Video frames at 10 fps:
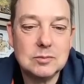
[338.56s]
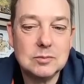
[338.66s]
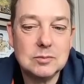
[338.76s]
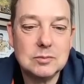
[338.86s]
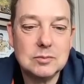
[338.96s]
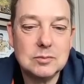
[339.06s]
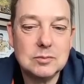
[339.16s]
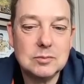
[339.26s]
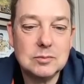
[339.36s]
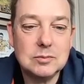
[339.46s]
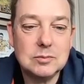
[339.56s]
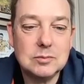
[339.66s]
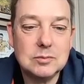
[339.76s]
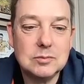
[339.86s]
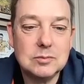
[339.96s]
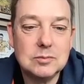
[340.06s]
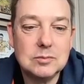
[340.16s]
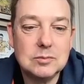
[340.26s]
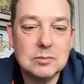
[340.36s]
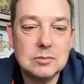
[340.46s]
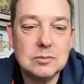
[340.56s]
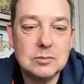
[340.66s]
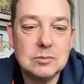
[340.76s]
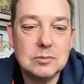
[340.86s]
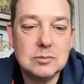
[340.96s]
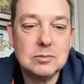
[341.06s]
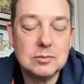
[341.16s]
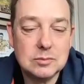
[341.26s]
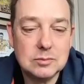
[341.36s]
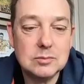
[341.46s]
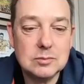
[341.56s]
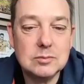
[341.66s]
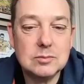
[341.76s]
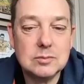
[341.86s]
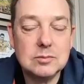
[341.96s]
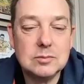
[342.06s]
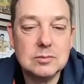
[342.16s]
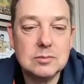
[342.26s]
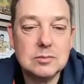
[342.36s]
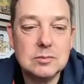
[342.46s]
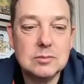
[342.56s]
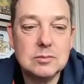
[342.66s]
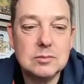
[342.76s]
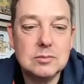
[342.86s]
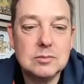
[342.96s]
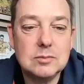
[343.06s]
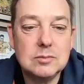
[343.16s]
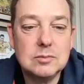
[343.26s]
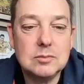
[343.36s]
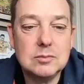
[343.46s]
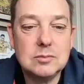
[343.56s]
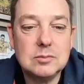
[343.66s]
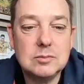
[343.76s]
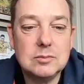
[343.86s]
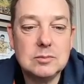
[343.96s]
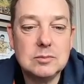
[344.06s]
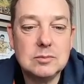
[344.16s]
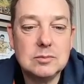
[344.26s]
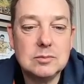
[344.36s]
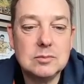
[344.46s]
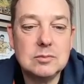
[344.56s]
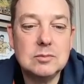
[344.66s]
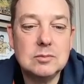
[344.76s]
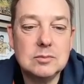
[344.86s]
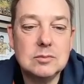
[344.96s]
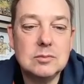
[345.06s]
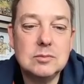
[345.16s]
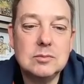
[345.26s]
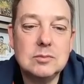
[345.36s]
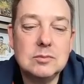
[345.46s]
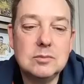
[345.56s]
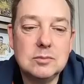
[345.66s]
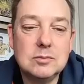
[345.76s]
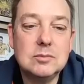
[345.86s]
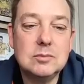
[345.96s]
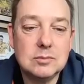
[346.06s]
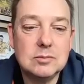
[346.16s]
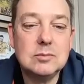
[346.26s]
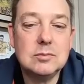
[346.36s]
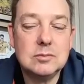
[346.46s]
No words are spoken by the person on screen.